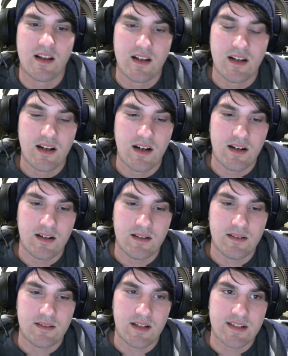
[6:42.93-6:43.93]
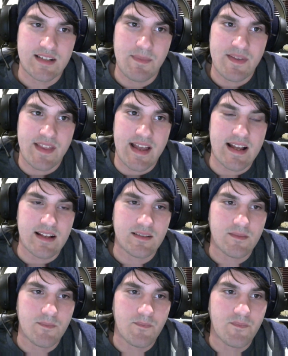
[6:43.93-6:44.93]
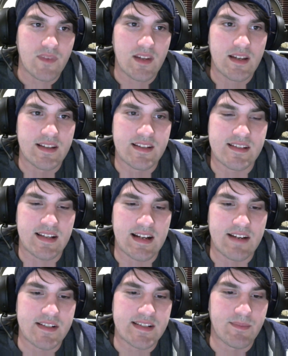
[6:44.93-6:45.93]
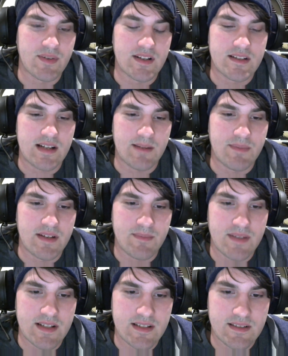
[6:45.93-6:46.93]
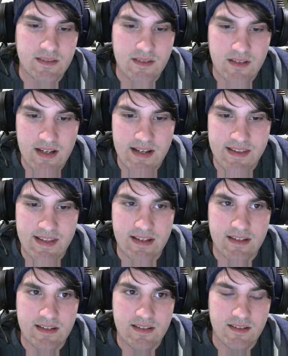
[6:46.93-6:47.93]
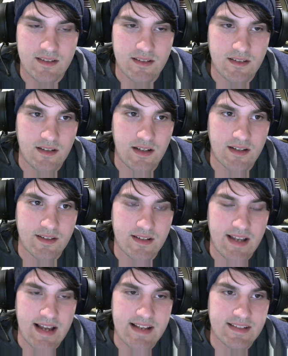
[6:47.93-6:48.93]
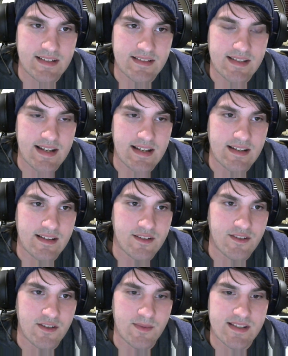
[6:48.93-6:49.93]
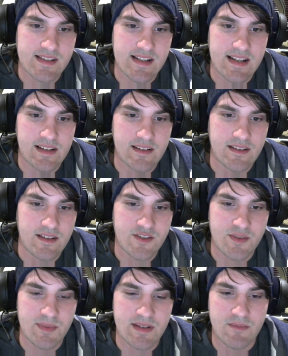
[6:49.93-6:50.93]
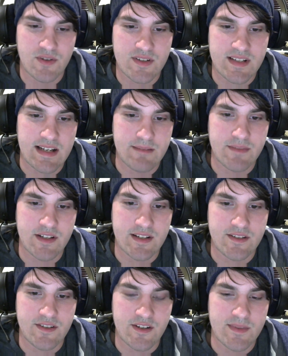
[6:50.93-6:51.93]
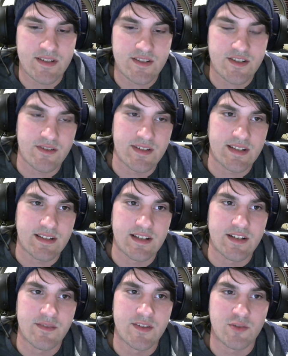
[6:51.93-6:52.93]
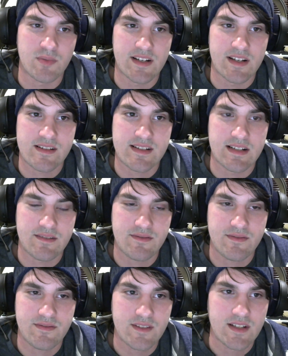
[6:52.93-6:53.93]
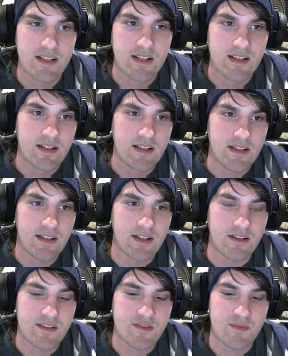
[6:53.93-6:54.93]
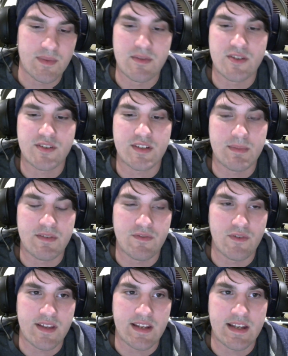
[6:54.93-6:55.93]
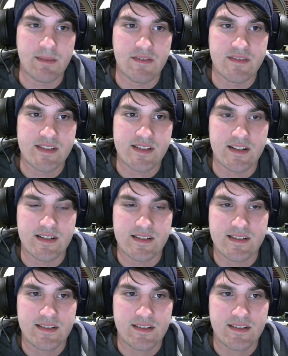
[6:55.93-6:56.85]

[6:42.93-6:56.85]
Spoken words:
on top of that, and this is kind of a separate topic, but I think on the casting side and the tournament side, there should be more time during tournaments showing individual player stuff. This would be mostly before the game even starts.